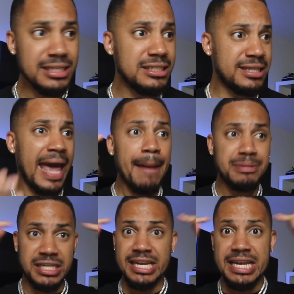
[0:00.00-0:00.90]
She's
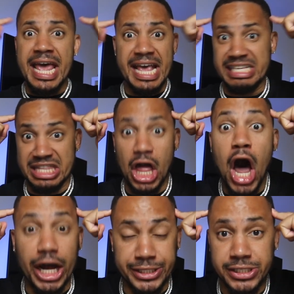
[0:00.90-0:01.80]
captioning his
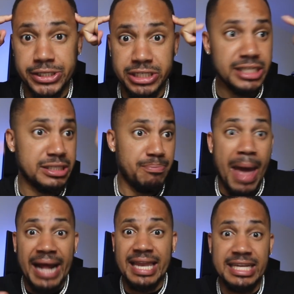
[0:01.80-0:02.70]
thoughts. She's
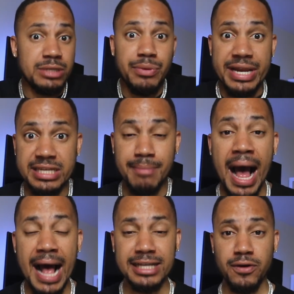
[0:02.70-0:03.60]
acting like she's reading his
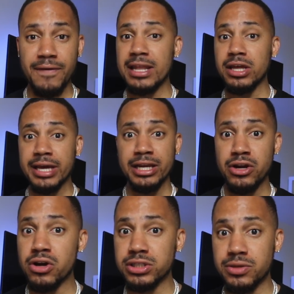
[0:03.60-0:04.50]
mind. So if I look at a
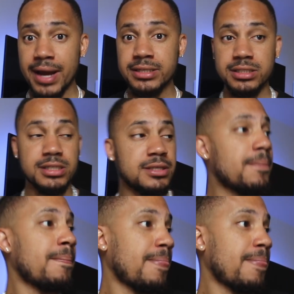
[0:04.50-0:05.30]
girl's direction, just,